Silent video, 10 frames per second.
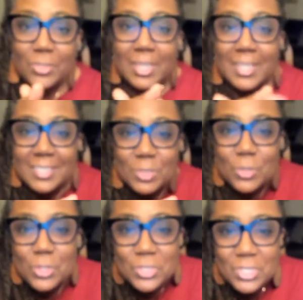because I'm so
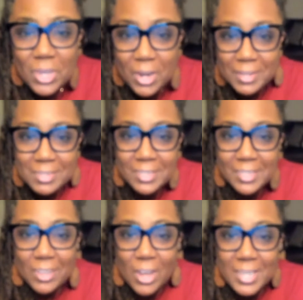used to talking
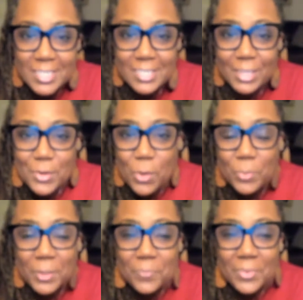to audiences that know me.